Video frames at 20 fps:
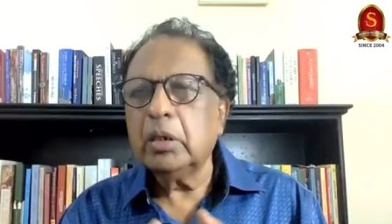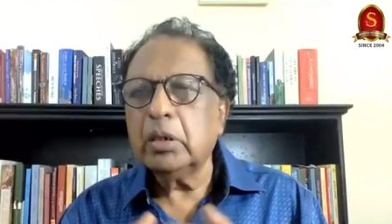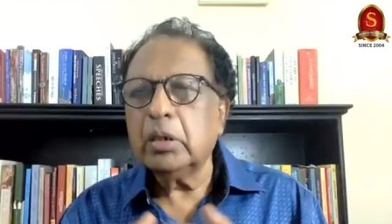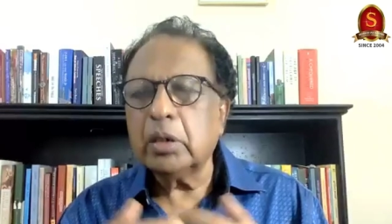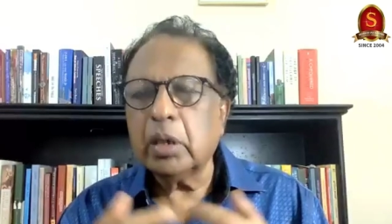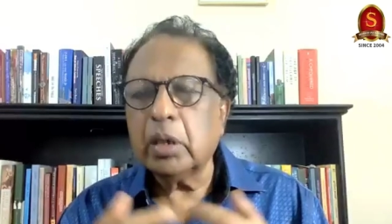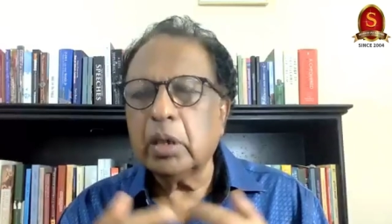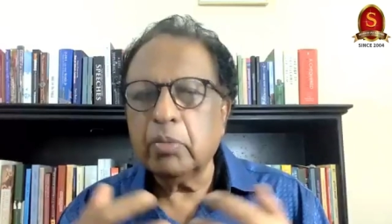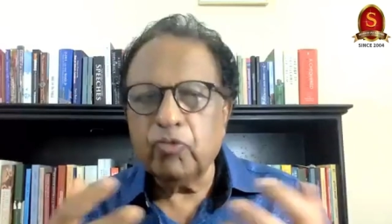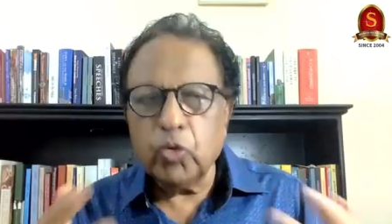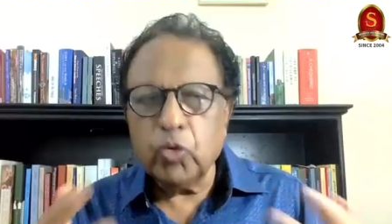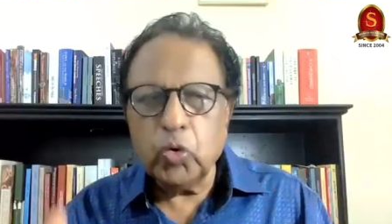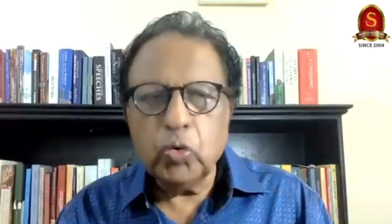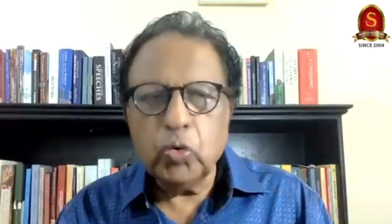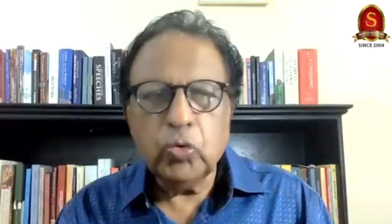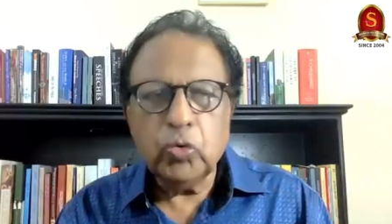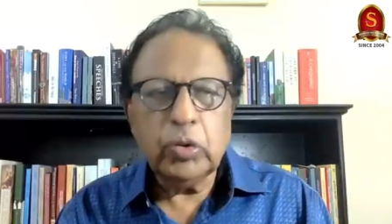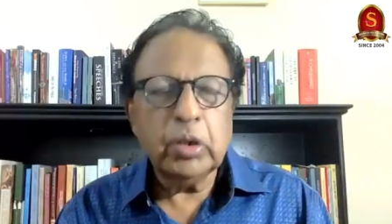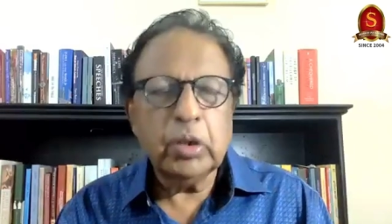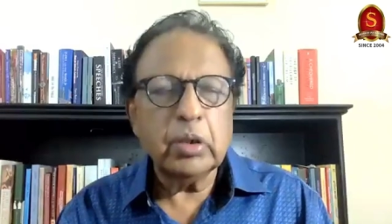some
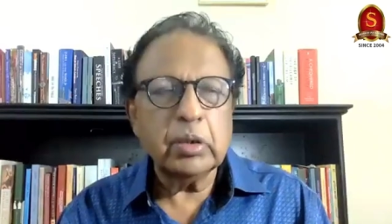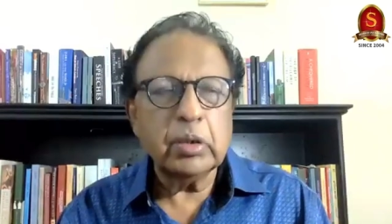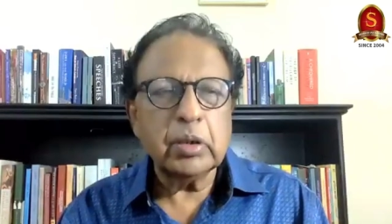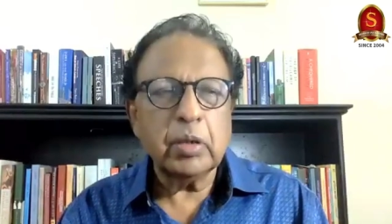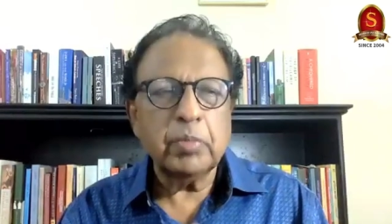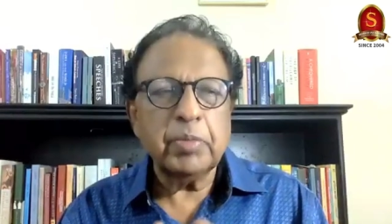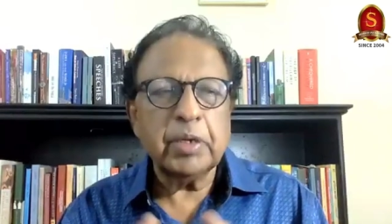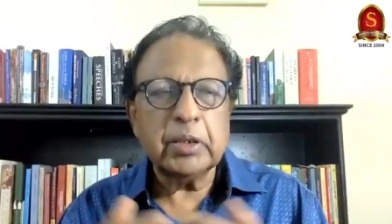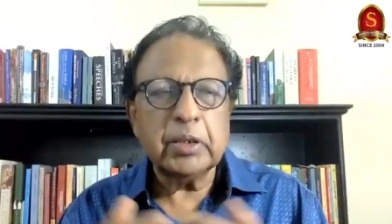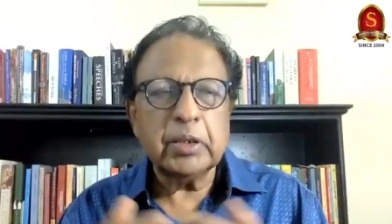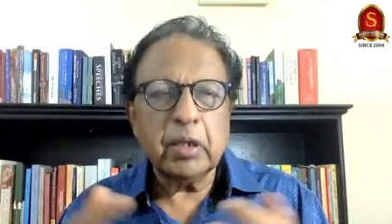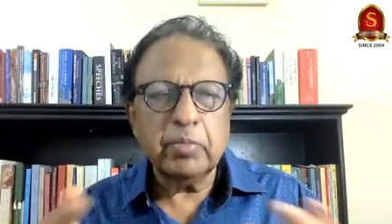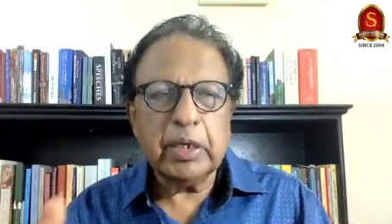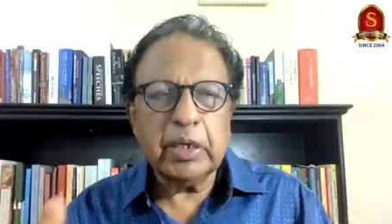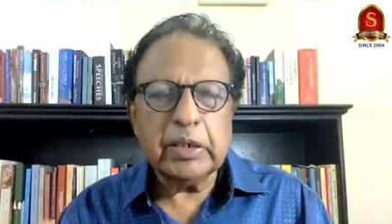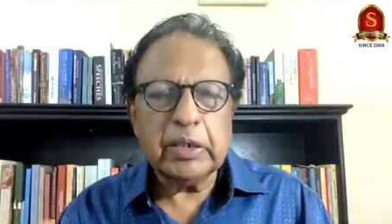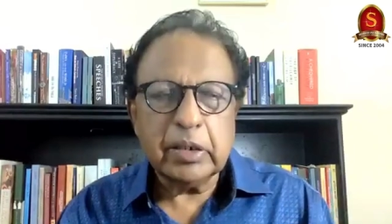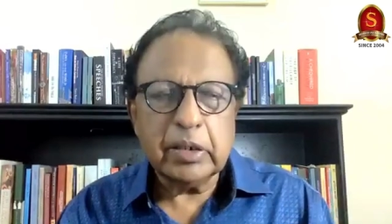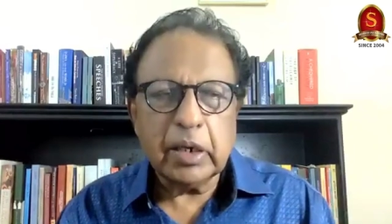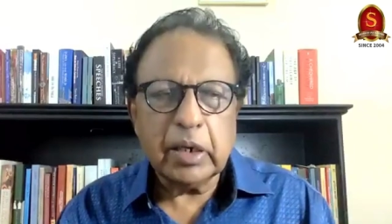food, some other
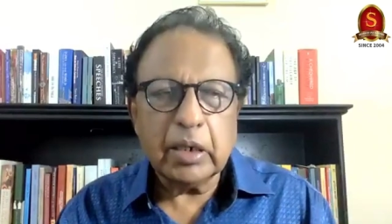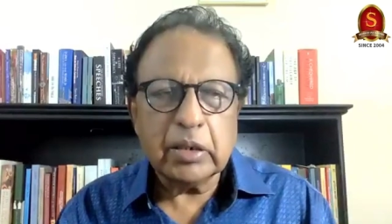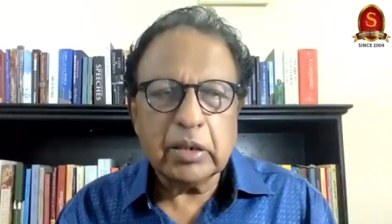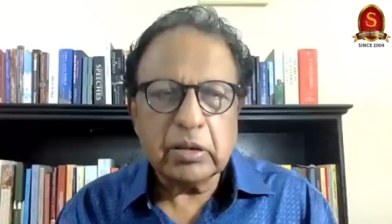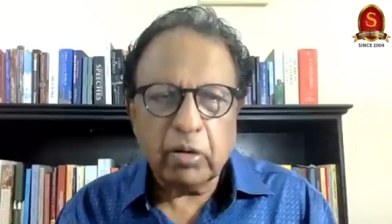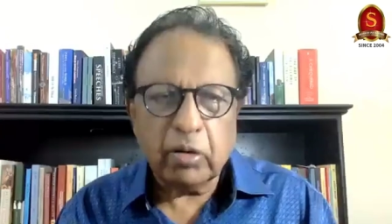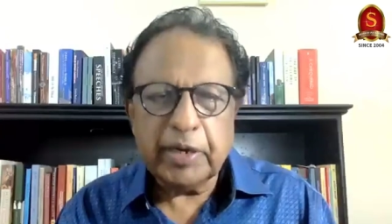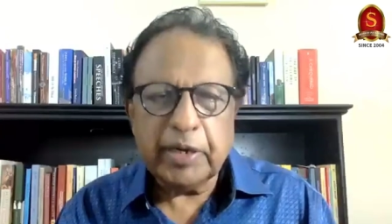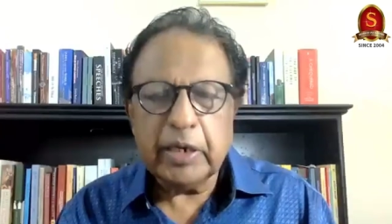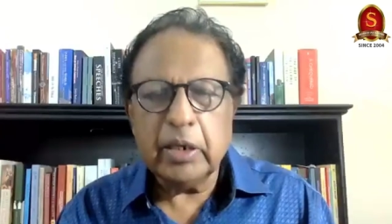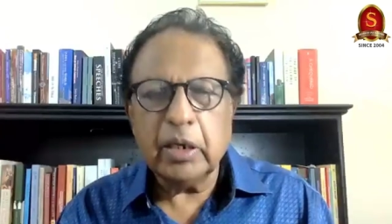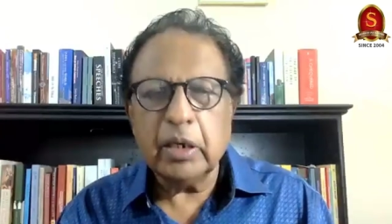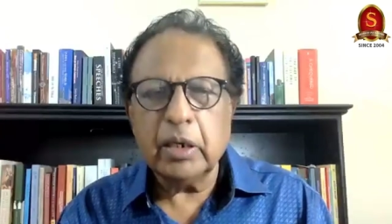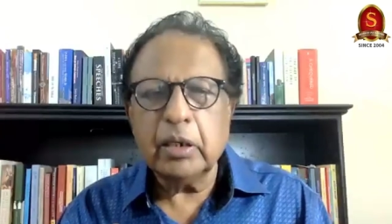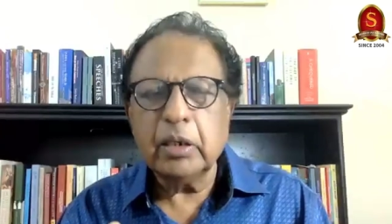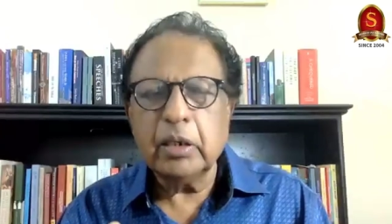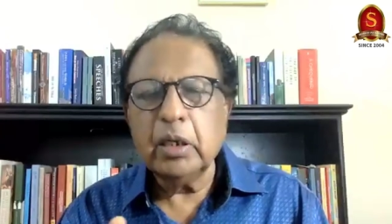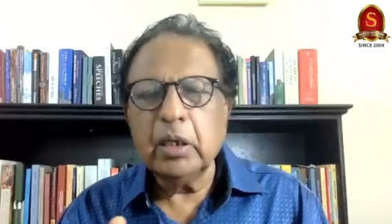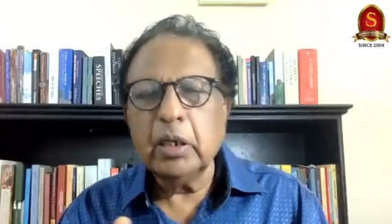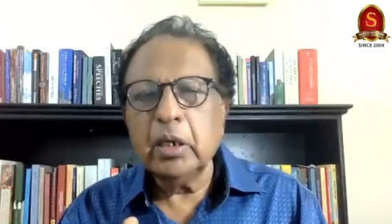materials from India,